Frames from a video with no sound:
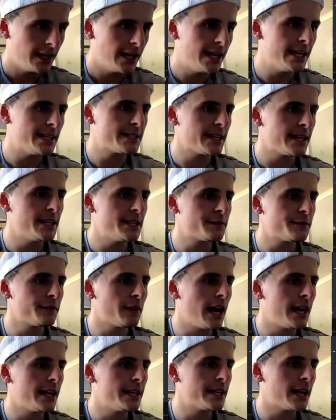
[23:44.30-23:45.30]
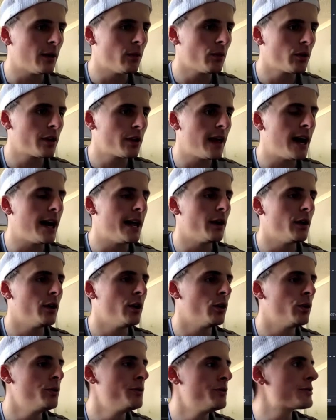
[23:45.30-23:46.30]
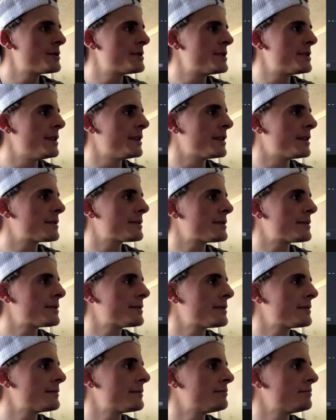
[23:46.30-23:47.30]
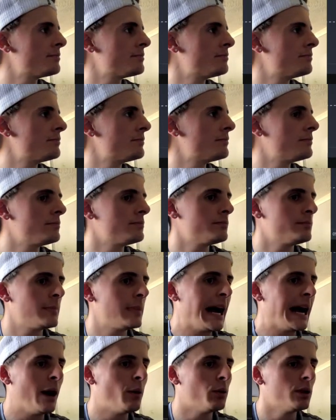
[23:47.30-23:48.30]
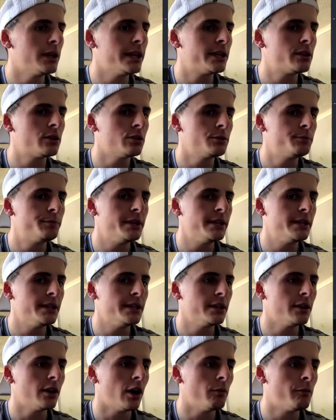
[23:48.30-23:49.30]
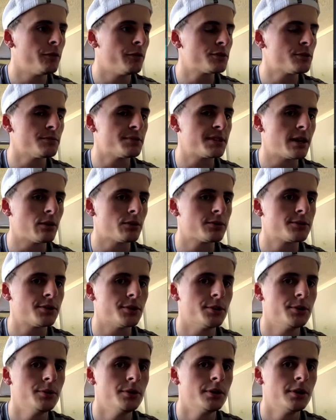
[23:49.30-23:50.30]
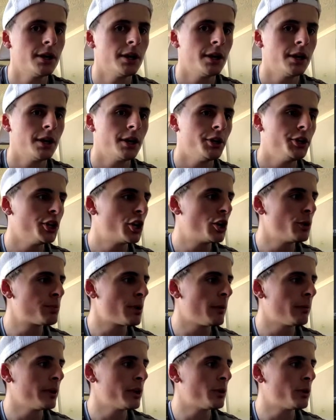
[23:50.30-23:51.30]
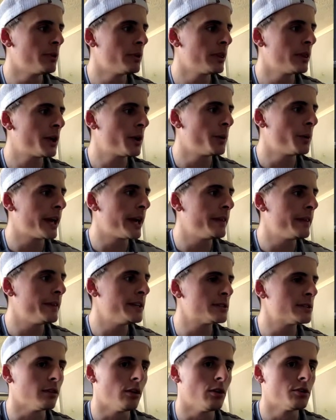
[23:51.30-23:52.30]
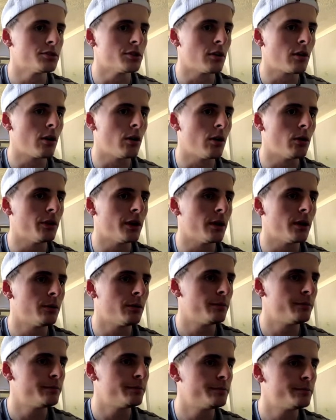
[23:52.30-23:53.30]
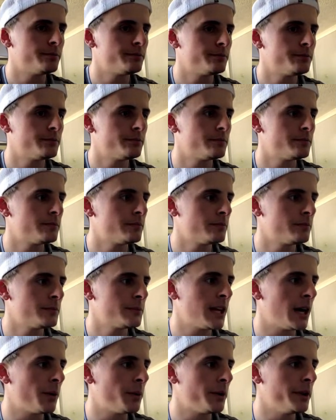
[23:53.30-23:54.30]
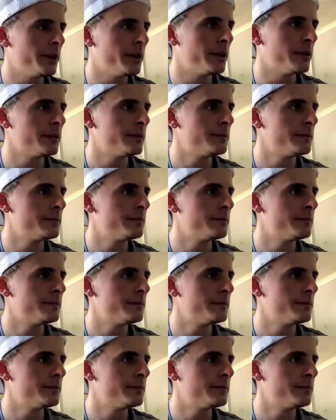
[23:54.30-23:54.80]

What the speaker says: It's flying down. Look at that. 100 ticks. Hourly could be on for some sells too. You could probably come and liquidate these lows on gold now. Down here.